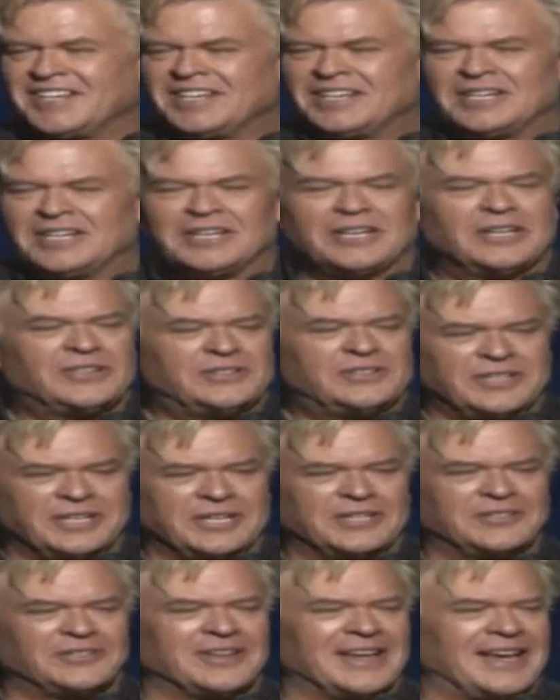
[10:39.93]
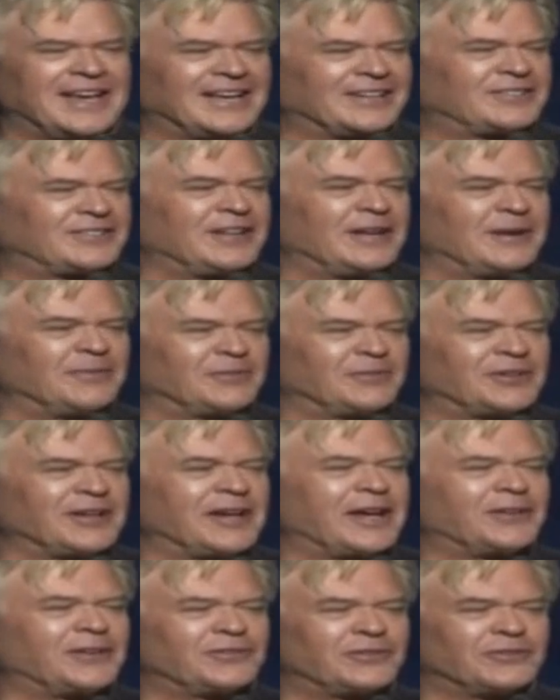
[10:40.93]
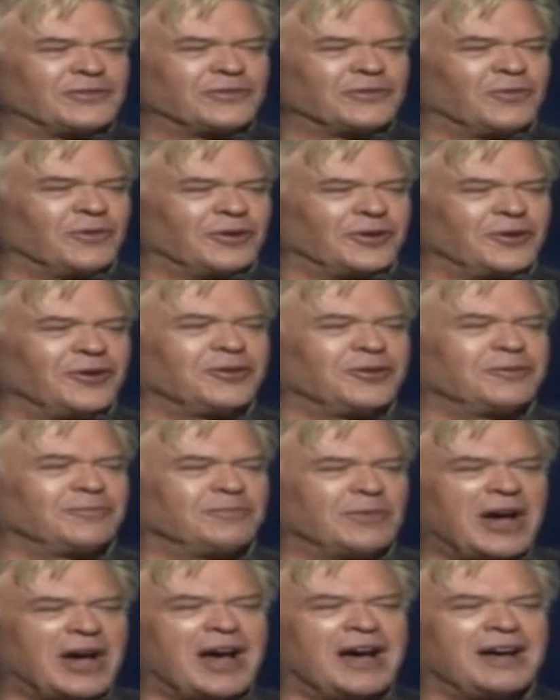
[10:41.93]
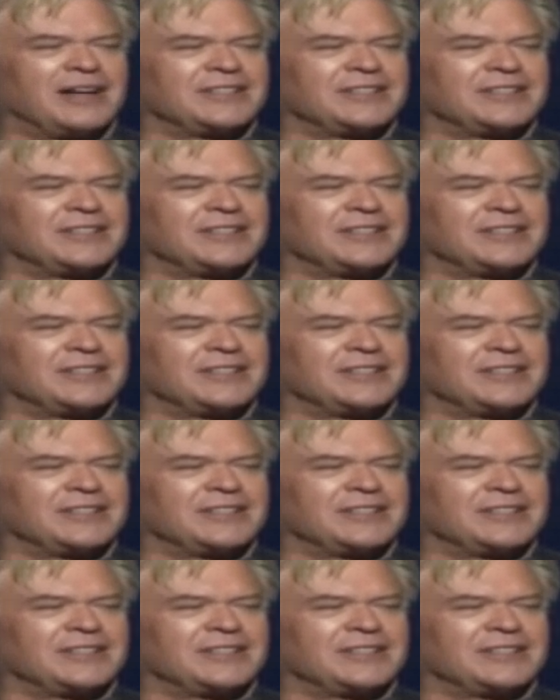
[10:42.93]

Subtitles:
It's the exact same size as the one on the box.